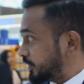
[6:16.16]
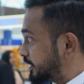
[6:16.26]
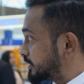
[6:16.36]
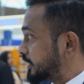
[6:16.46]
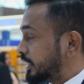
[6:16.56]

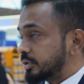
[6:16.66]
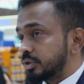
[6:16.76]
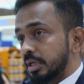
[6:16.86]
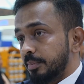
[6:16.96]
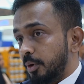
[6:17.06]
units. So
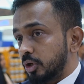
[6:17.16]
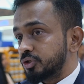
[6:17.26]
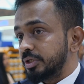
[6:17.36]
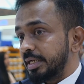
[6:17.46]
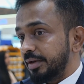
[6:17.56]
the
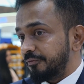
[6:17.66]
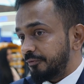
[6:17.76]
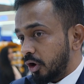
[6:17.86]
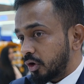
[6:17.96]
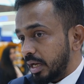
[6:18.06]
opportunity
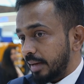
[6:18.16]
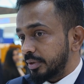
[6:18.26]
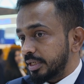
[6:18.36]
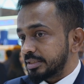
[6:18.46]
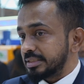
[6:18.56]
for
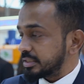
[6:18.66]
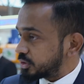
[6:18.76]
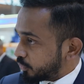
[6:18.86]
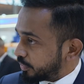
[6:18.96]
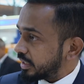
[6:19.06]
collaborations is
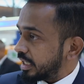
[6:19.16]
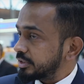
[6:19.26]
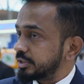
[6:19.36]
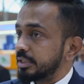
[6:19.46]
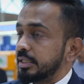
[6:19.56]
super
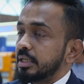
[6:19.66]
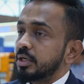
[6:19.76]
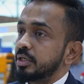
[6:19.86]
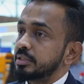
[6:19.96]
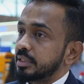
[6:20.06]
large
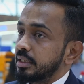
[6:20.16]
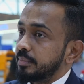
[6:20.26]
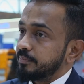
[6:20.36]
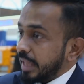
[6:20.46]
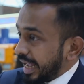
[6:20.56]
because
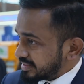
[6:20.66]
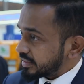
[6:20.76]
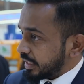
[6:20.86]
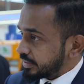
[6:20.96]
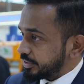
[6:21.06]
as a
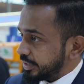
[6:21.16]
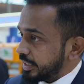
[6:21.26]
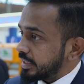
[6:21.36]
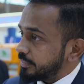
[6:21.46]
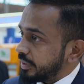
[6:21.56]
country,
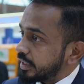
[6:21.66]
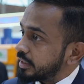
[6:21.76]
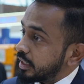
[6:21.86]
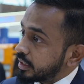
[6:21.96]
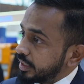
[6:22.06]
India being an
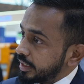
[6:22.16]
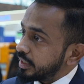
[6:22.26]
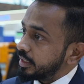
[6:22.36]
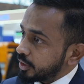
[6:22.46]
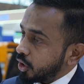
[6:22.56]

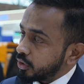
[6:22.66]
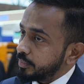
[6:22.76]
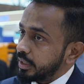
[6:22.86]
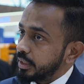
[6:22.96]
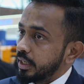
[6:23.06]
agrarian
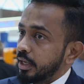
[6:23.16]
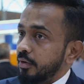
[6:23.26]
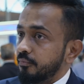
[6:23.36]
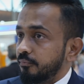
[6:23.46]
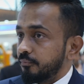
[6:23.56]
economy,
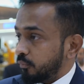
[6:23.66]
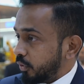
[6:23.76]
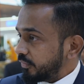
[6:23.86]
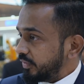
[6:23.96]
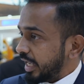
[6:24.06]

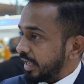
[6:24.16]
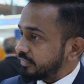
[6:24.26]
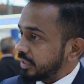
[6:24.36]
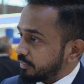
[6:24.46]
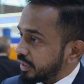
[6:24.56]
what we have
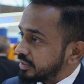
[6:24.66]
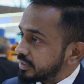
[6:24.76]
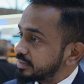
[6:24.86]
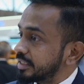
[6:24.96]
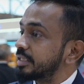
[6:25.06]
in
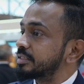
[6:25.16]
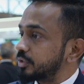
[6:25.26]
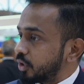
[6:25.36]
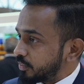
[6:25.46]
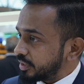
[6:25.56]
abundance is the
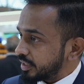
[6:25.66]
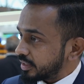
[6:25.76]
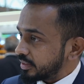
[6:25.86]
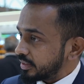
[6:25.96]
raw material.